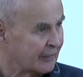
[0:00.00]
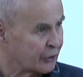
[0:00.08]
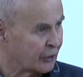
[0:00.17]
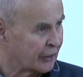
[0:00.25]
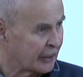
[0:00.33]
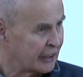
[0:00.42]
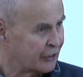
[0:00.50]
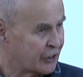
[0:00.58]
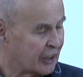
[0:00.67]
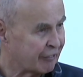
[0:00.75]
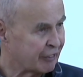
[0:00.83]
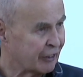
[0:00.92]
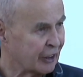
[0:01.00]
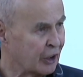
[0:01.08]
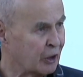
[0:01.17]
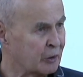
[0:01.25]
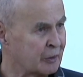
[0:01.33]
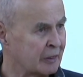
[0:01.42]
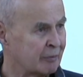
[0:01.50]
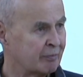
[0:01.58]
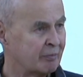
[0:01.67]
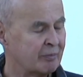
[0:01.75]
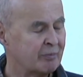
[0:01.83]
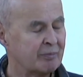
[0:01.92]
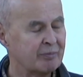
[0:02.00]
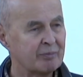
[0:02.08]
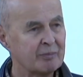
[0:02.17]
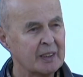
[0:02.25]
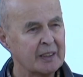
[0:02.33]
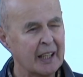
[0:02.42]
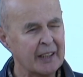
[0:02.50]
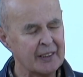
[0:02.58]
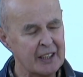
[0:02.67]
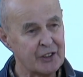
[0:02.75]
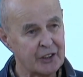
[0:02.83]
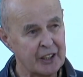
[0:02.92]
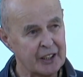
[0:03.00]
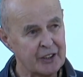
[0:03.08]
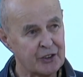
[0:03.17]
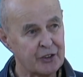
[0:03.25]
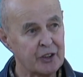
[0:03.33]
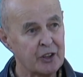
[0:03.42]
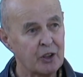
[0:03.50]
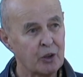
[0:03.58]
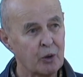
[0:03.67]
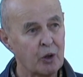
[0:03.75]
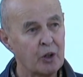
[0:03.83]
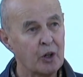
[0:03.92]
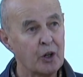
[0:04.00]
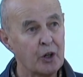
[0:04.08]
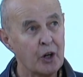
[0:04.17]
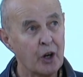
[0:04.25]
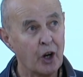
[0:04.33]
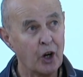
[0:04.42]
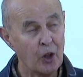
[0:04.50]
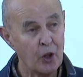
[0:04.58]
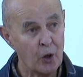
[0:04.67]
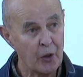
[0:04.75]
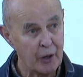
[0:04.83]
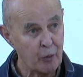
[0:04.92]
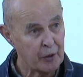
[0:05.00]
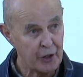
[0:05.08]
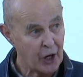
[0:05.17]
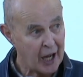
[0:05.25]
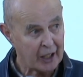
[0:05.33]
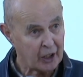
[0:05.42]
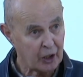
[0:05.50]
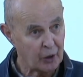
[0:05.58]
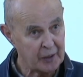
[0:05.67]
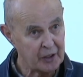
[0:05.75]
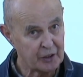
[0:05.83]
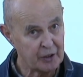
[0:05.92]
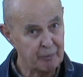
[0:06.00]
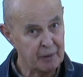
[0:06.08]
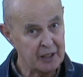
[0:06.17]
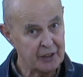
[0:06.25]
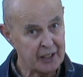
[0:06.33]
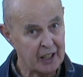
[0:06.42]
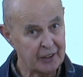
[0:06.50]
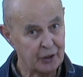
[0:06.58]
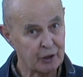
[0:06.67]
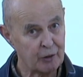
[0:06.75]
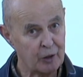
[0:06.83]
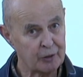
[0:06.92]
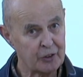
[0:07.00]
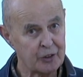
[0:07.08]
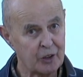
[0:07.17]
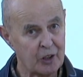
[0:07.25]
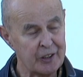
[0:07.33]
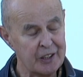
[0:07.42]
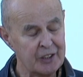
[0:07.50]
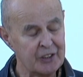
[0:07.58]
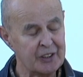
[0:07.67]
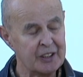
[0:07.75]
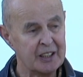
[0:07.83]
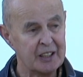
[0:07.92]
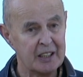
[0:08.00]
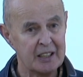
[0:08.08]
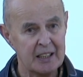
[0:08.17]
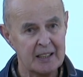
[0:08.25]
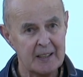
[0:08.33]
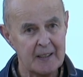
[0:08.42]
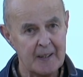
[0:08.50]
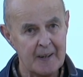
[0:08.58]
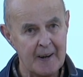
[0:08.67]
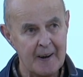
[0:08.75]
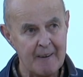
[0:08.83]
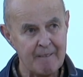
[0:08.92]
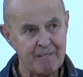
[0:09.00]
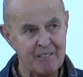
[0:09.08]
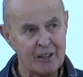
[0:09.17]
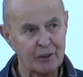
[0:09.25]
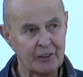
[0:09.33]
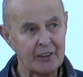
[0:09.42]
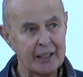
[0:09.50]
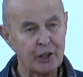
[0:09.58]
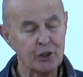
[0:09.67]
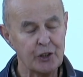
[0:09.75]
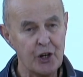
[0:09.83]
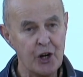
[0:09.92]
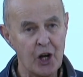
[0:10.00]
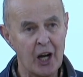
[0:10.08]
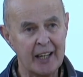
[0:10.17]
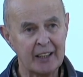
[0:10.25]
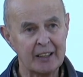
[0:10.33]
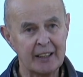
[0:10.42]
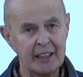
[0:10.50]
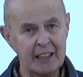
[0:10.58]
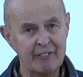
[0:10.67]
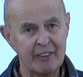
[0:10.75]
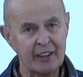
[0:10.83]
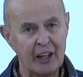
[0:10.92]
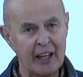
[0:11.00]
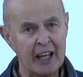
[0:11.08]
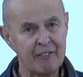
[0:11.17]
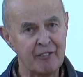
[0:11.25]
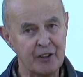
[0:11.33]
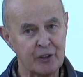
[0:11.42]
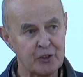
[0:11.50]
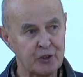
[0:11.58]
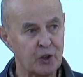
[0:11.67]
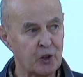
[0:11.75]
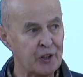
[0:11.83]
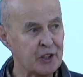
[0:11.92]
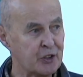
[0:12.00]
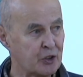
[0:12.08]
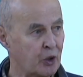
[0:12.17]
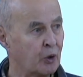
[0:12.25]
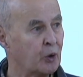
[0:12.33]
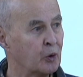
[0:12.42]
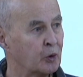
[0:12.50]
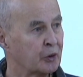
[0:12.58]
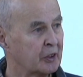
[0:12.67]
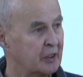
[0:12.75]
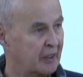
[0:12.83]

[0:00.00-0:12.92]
So the kids suffer alone, and these kids, although they were not going to be telling their own stories, felt they could not even have their stories told